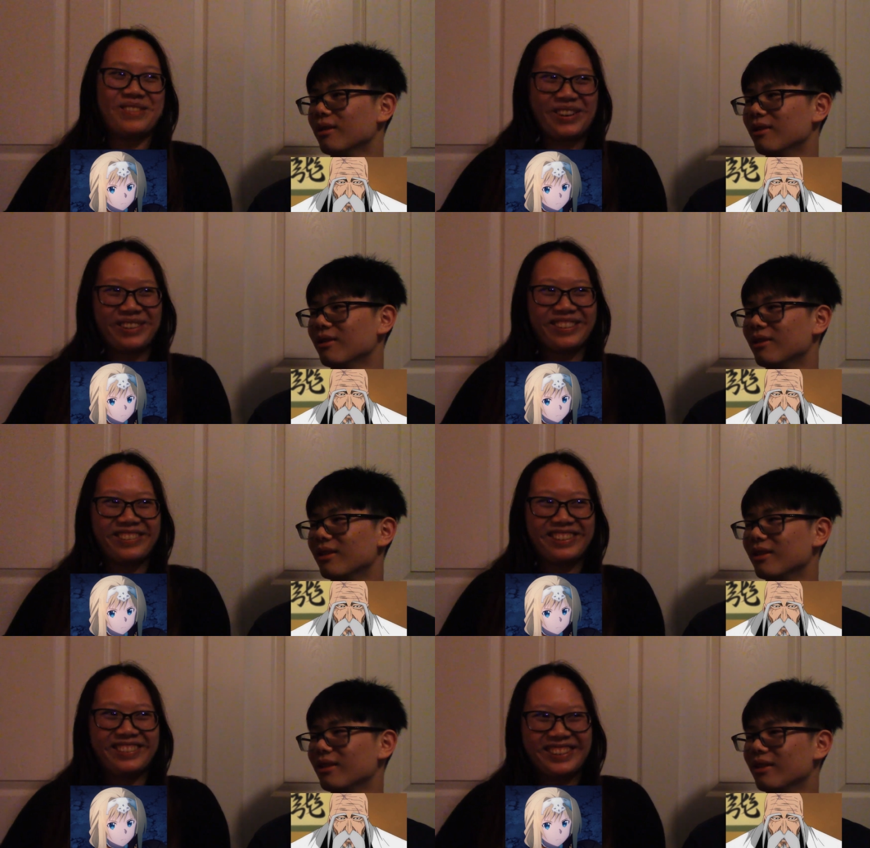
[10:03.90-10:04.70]
Speaker 1: would
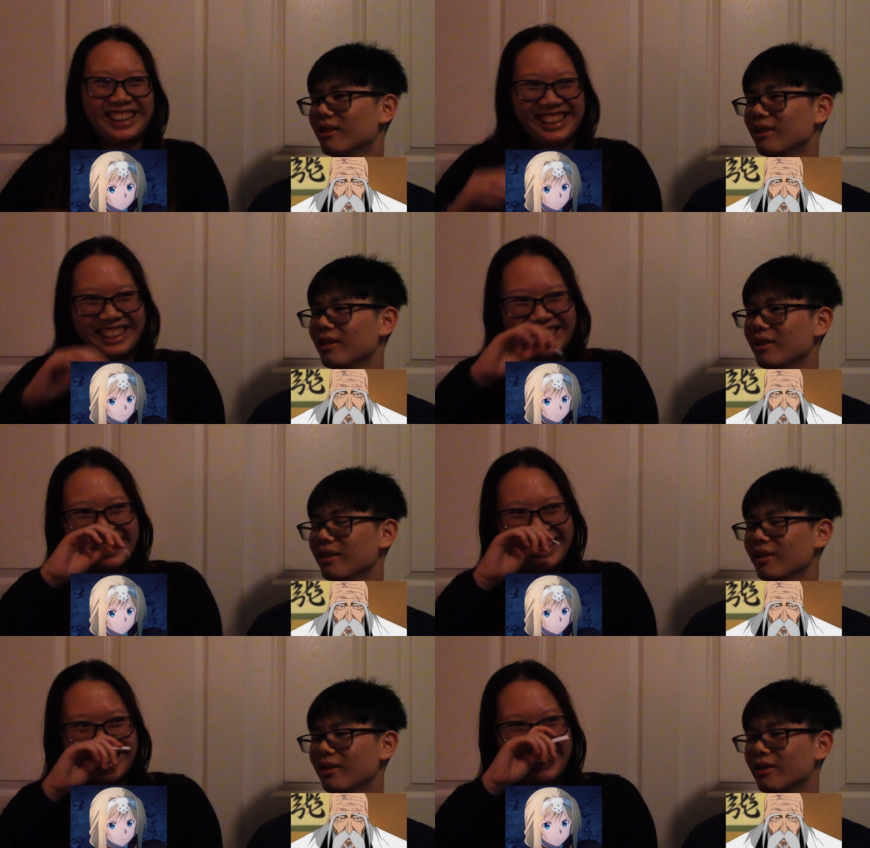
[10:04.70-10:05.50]
win.
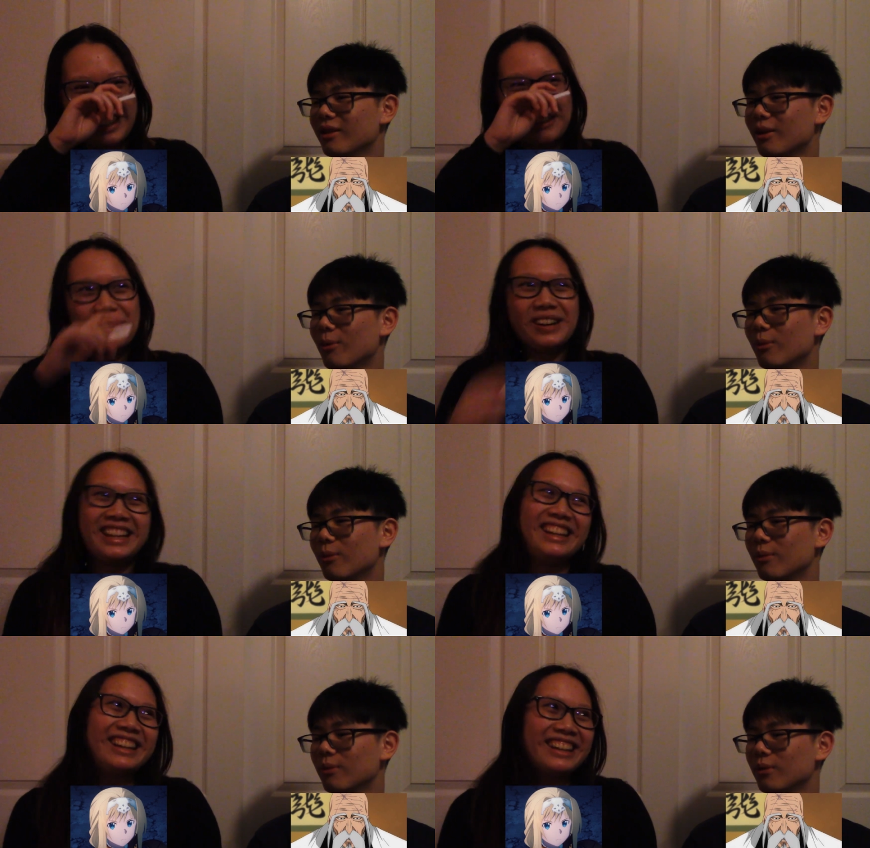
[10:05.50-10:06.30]
Would he?
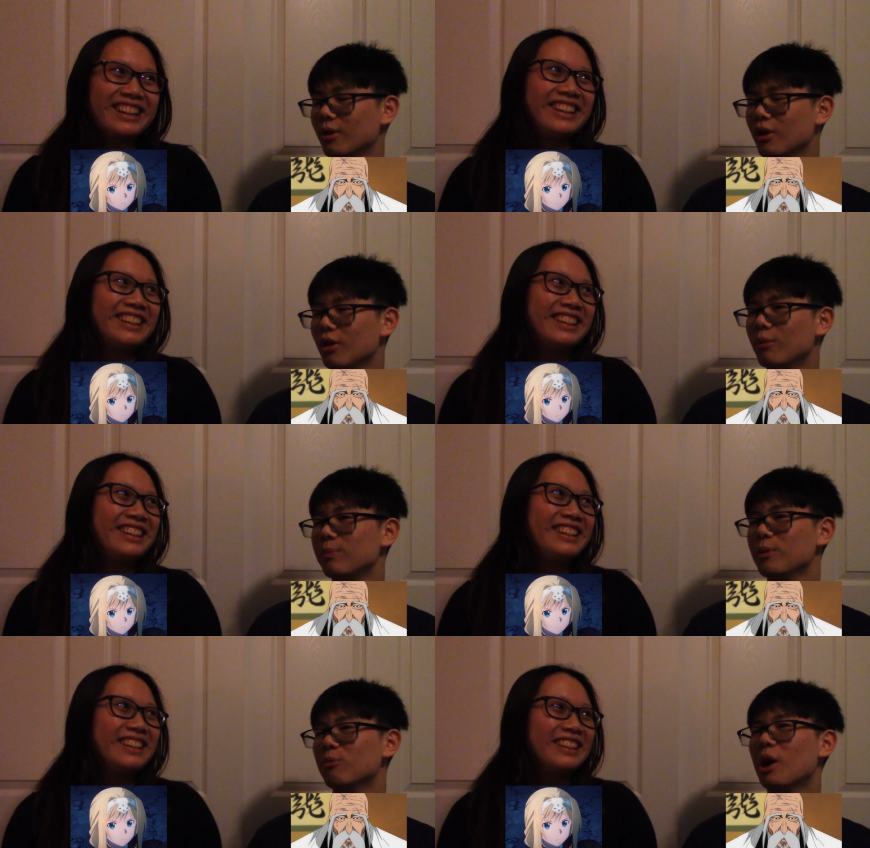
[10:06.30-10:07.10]

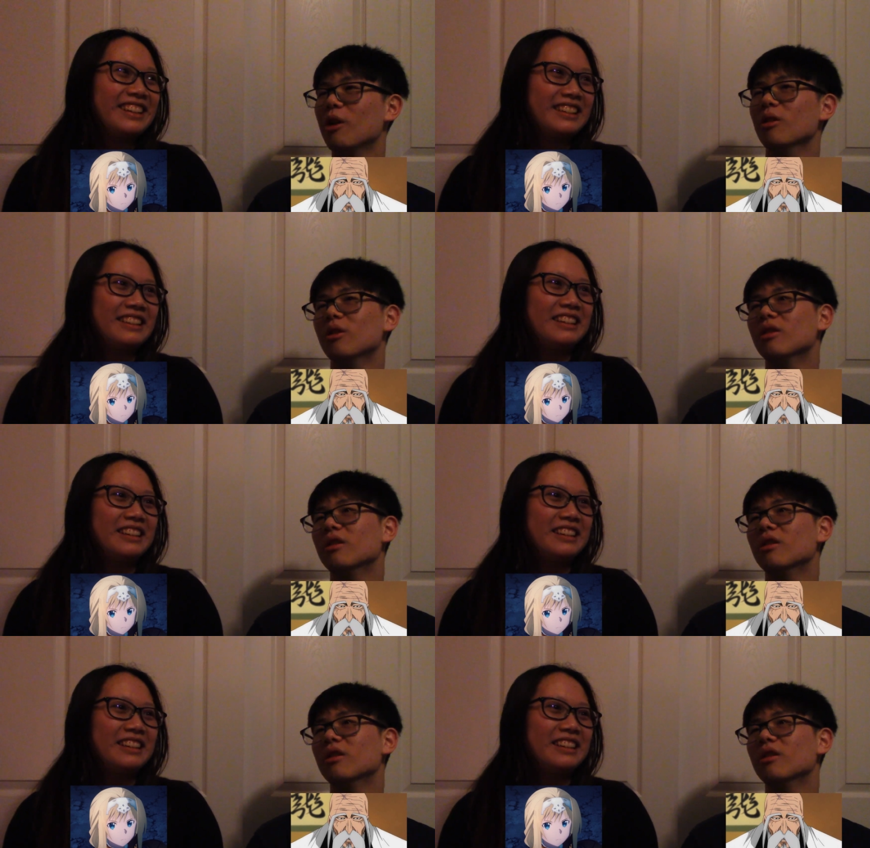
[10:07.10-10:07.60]
Be, well,